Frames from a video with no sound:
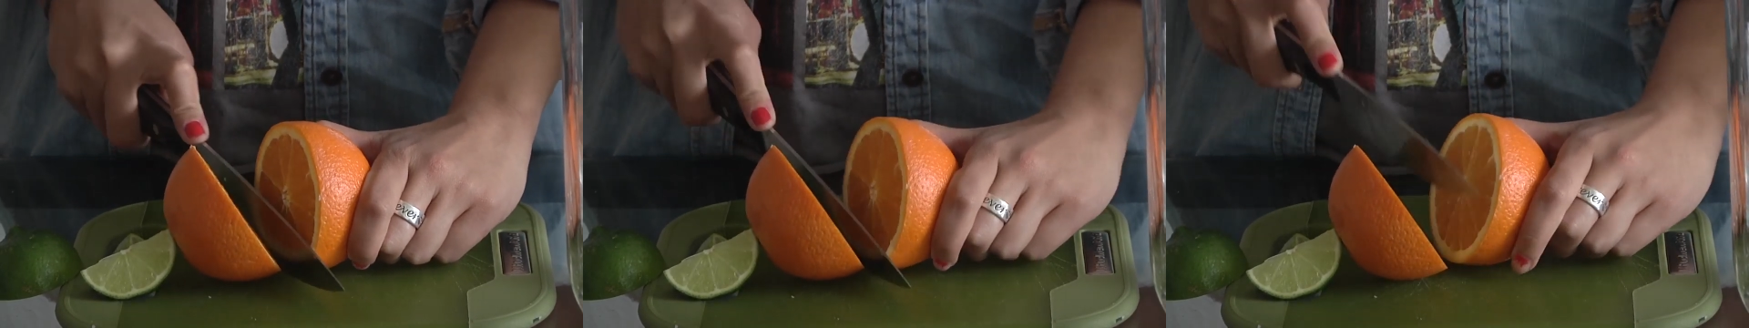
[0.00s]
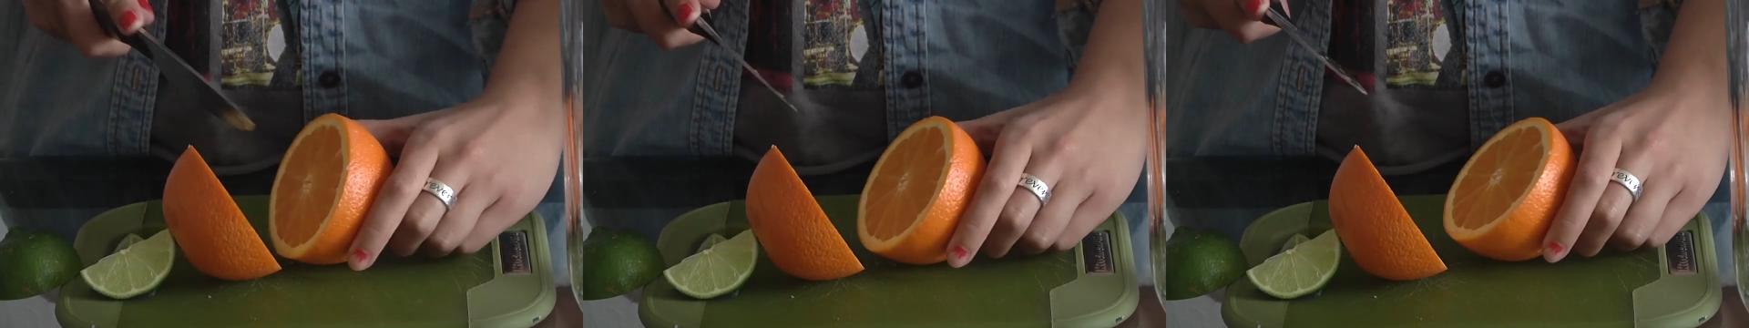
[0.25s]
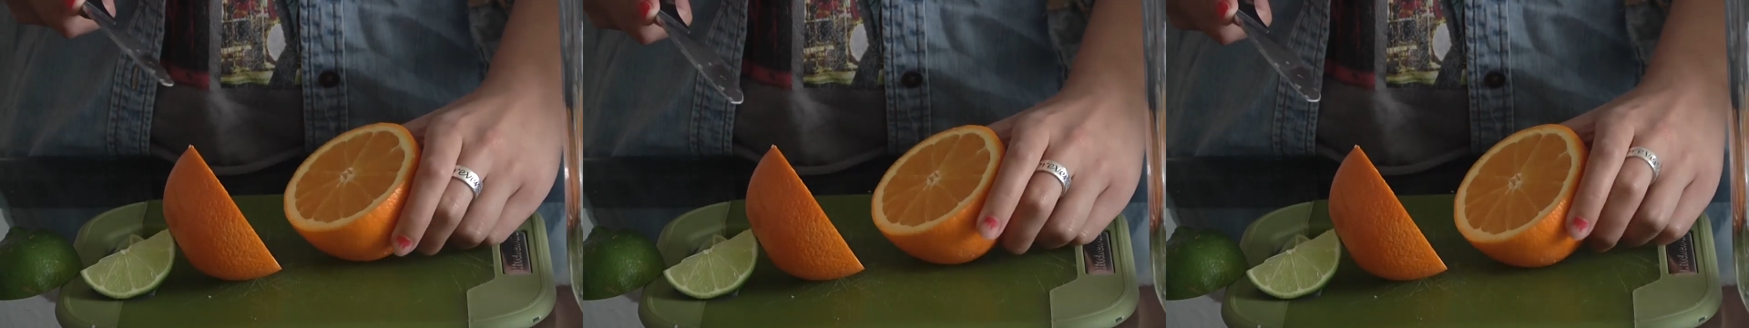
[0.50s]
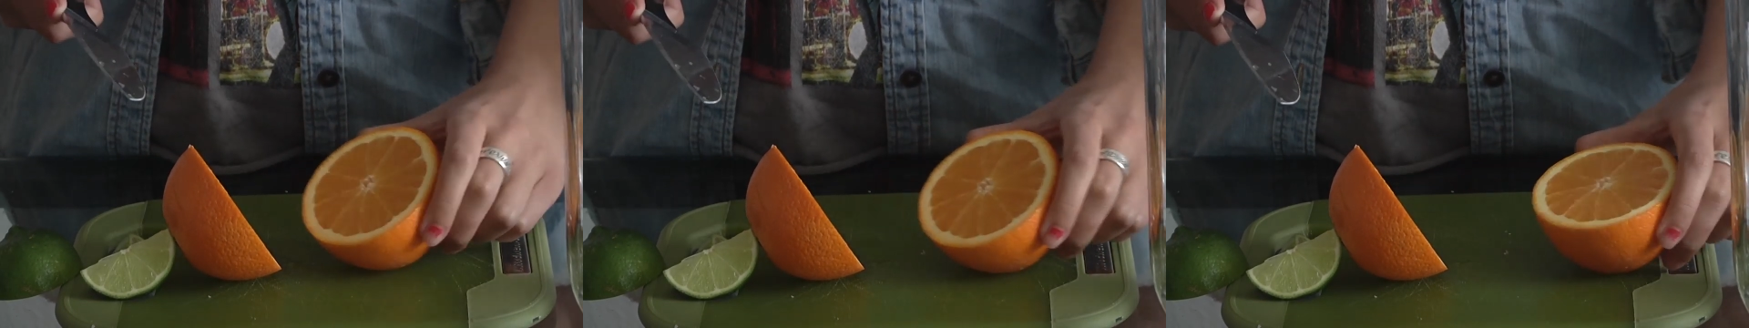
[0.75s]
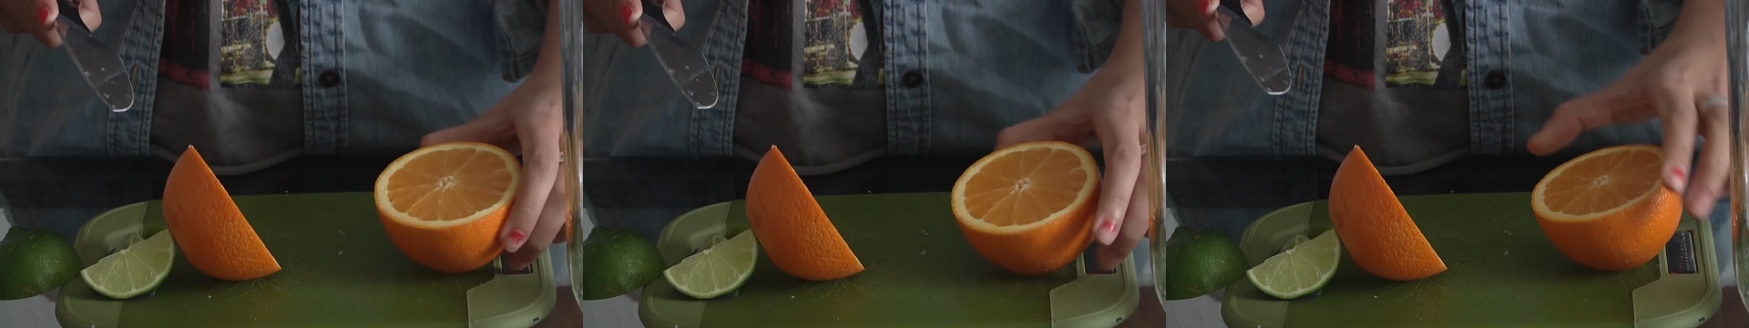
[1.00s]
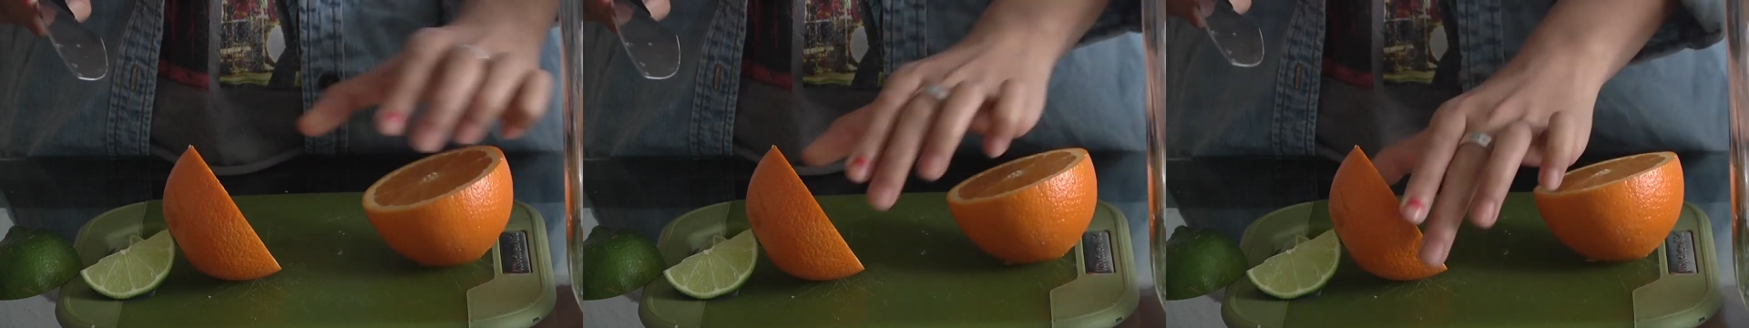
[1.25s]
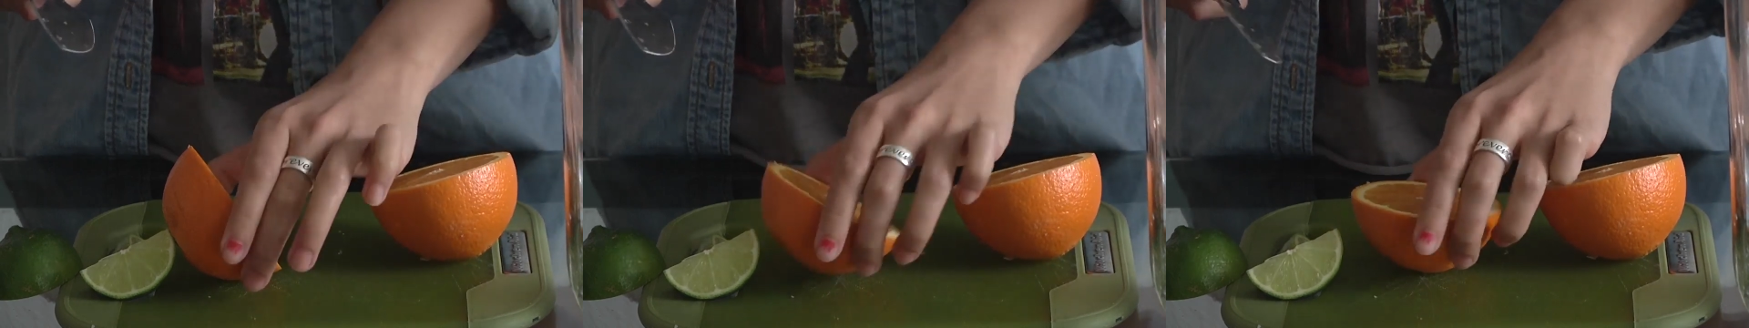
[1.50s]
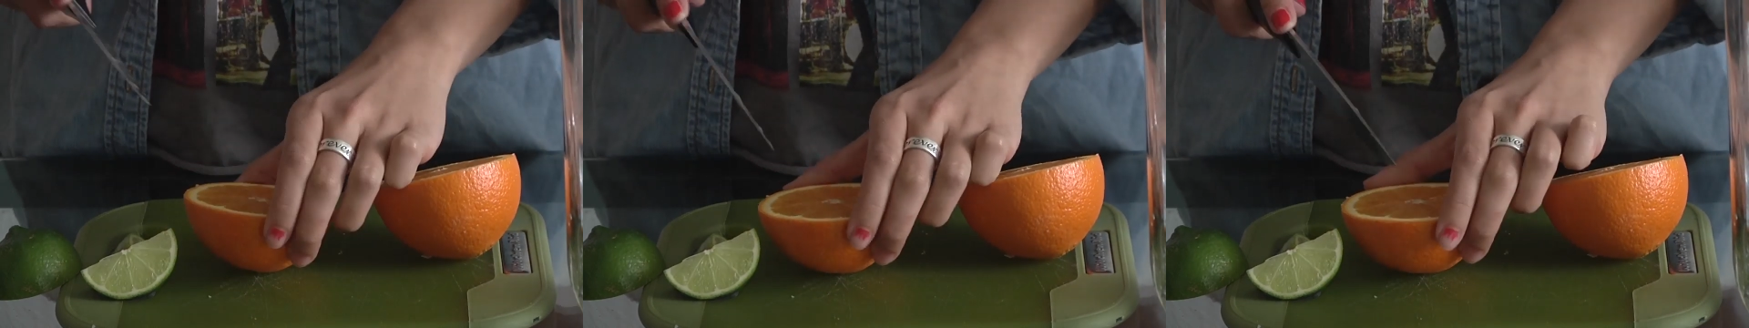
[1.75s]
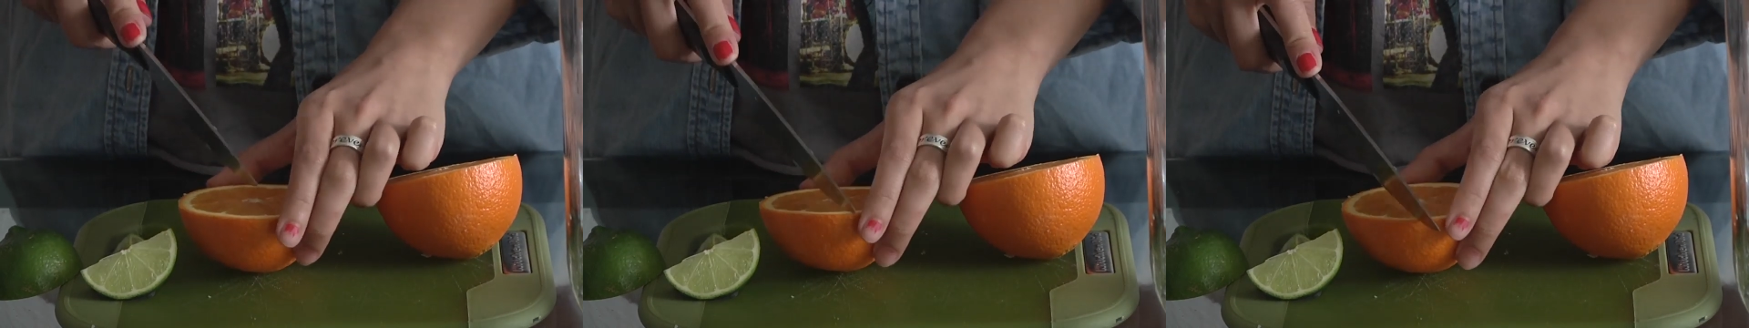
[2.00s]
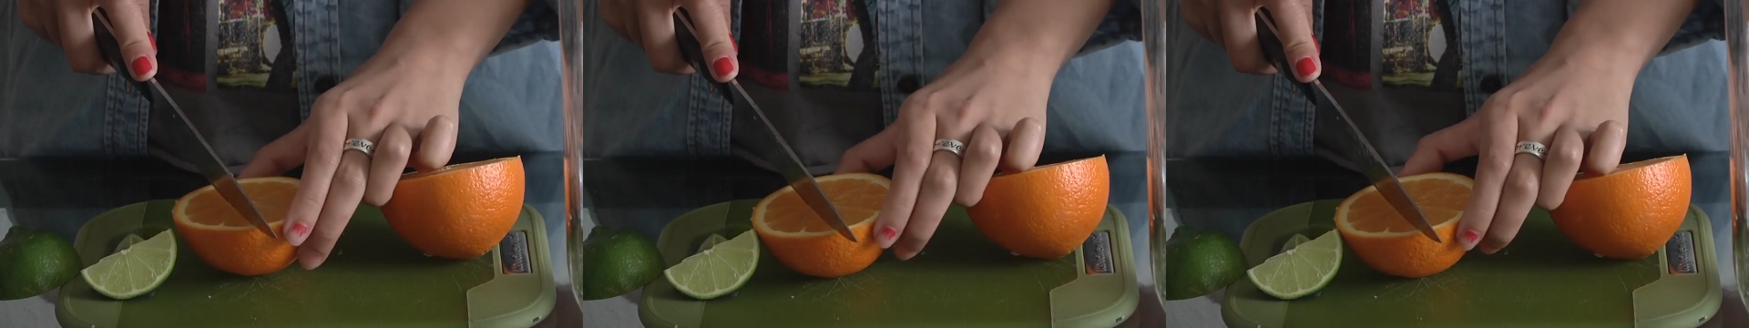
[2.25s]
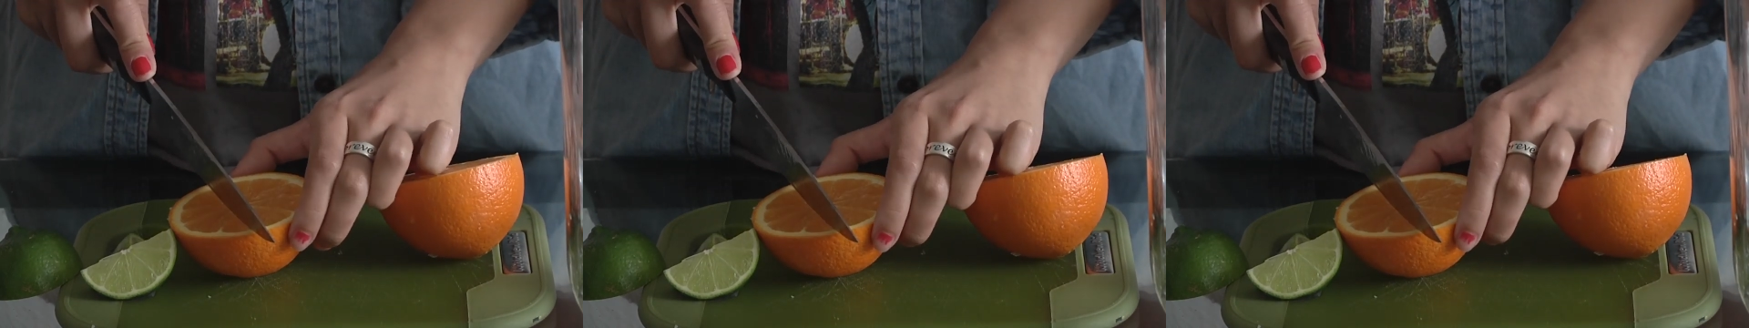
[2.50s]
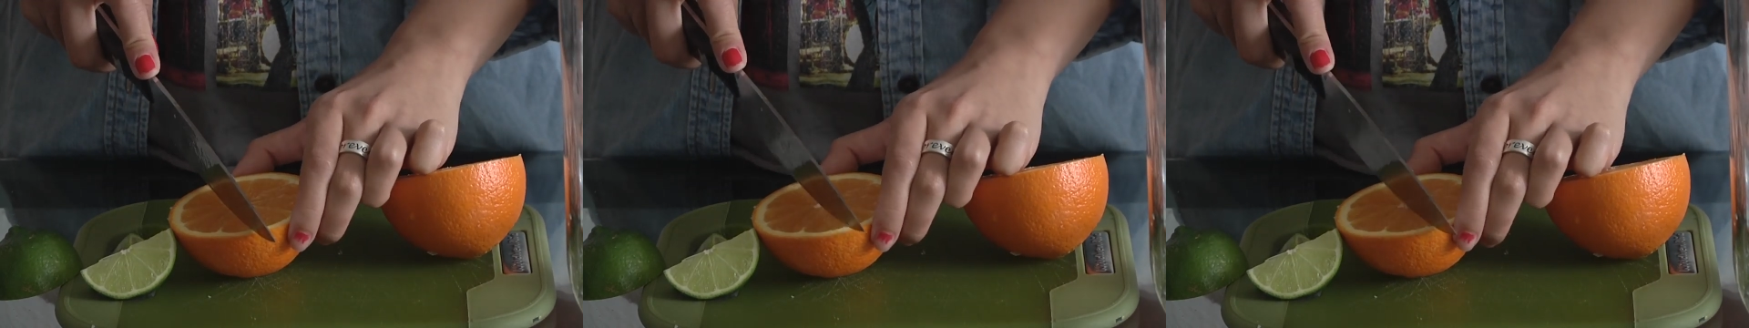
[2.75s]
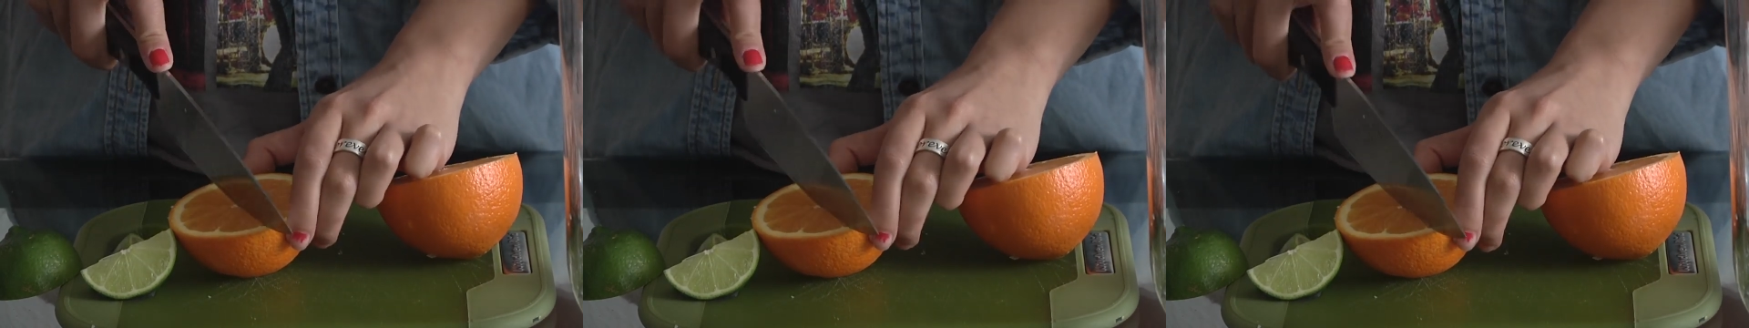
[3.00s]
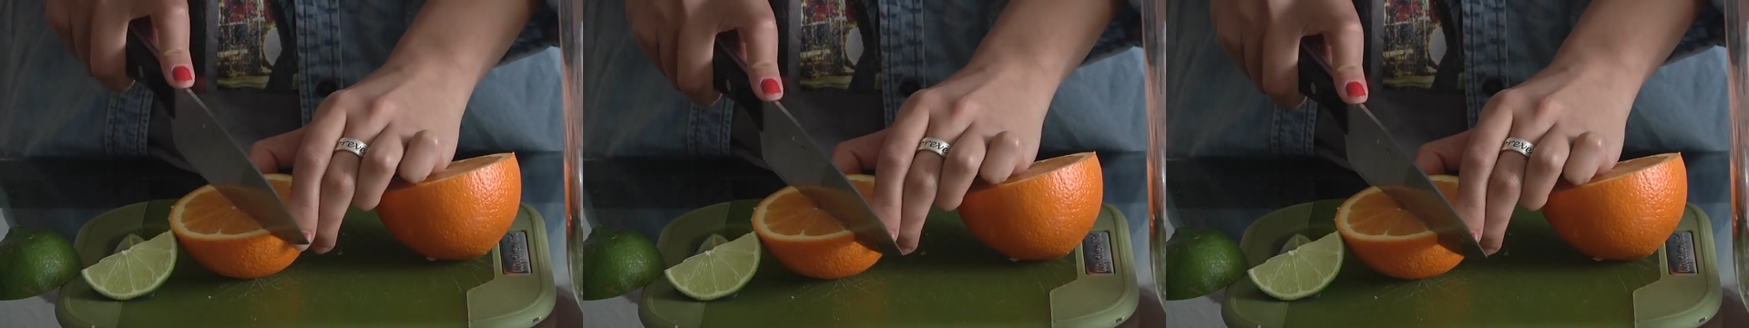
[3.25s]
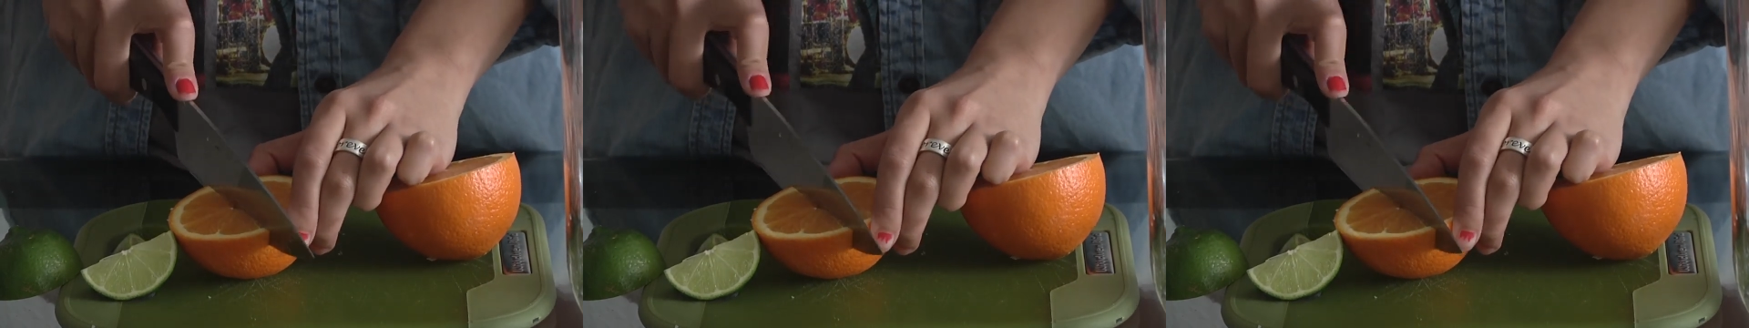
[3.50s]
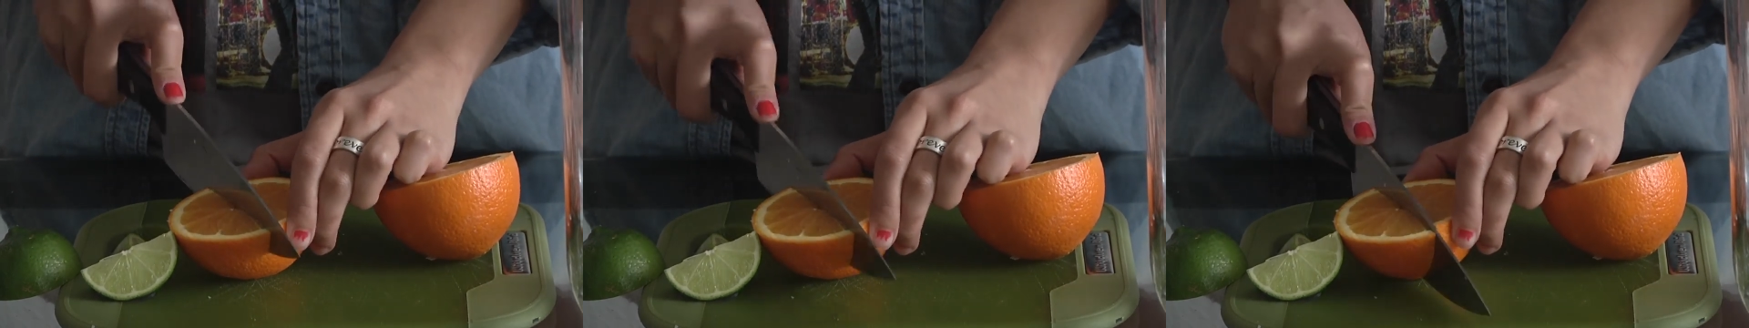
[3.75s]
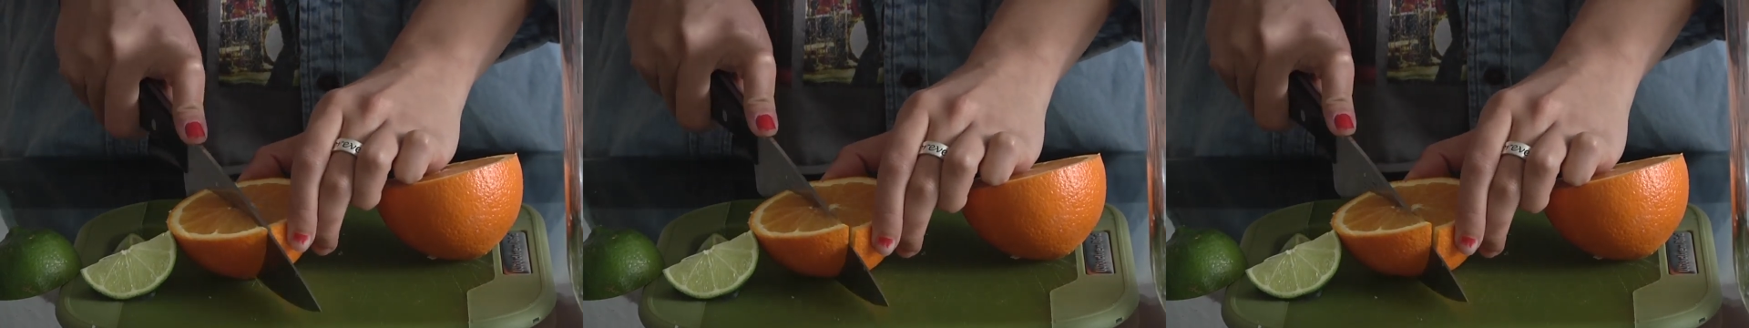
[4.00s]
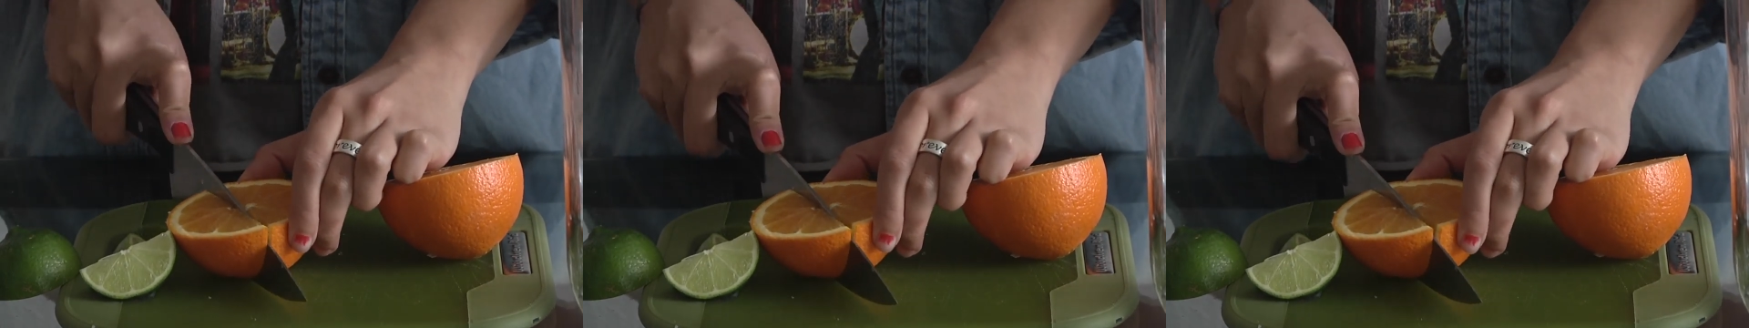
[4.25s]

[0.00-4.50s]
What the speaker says: No face is visible, so there are no lips to read.